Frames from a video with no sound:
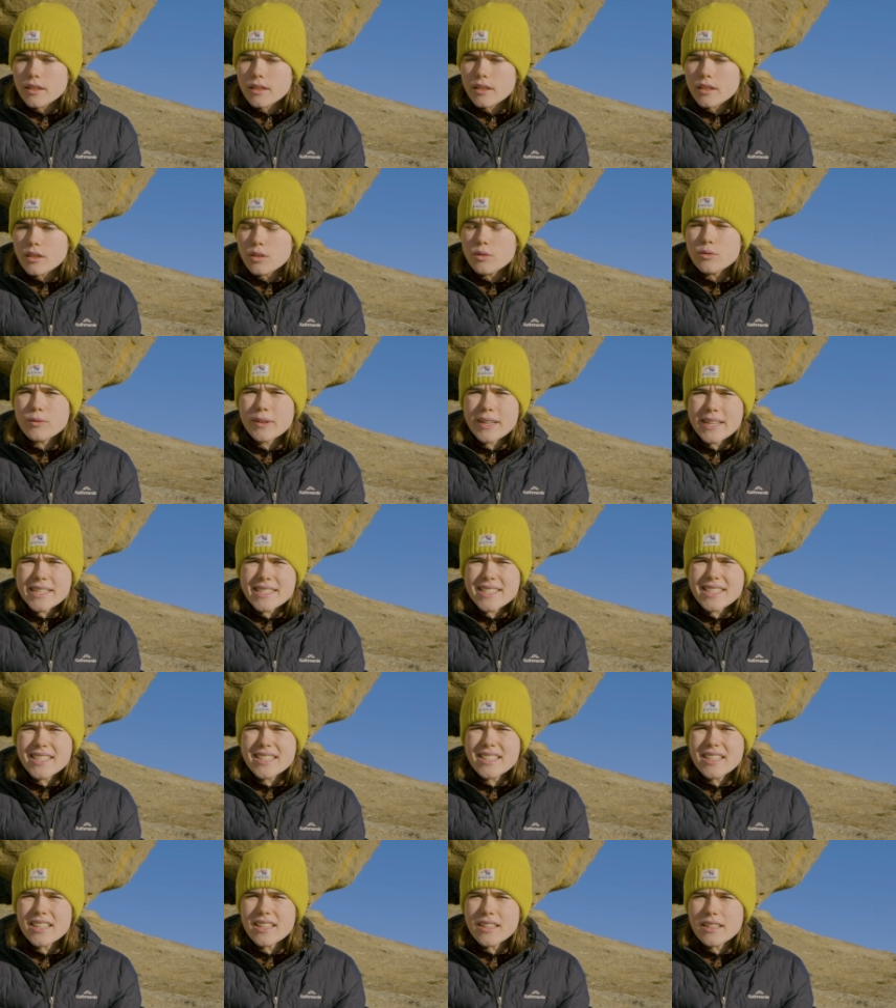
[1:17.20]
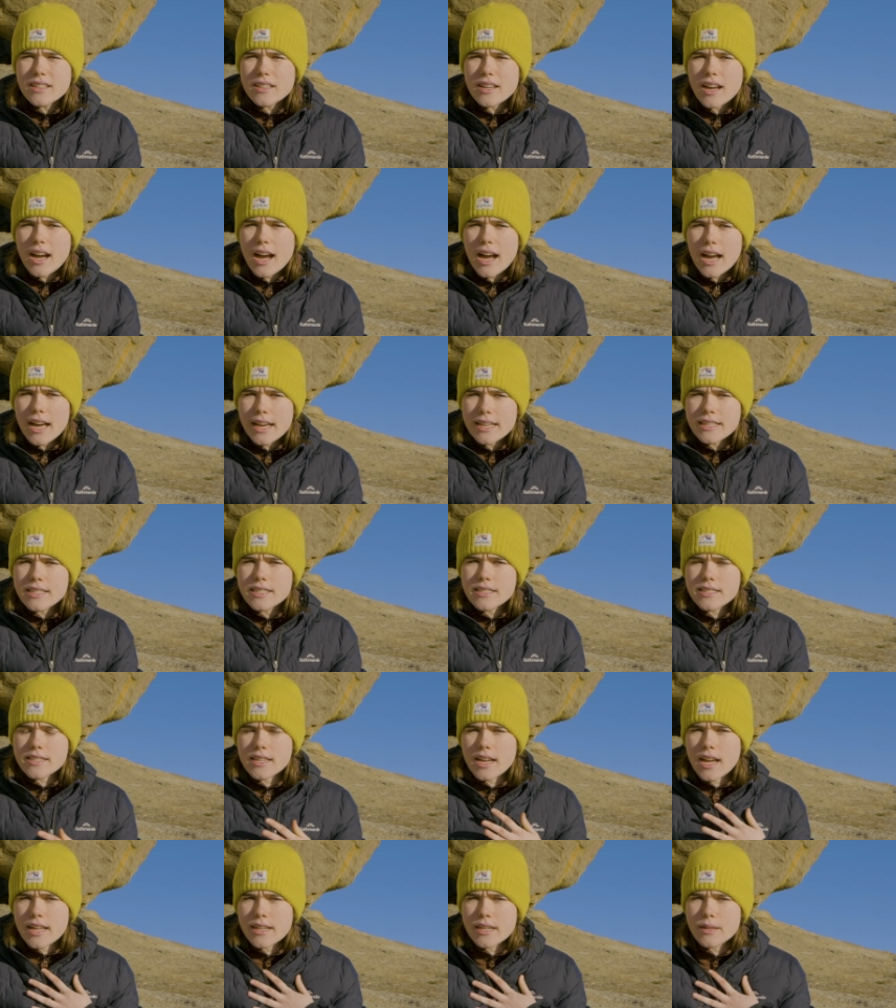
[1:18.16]
the reason I
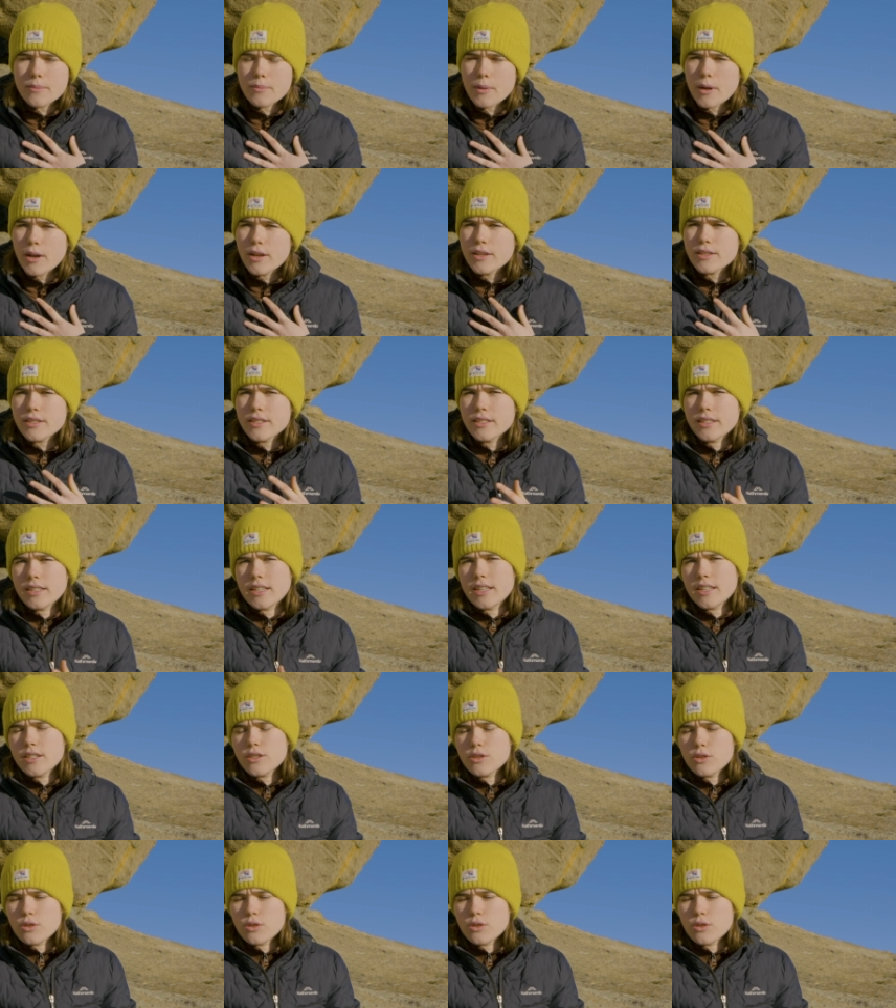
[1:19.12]
decided personally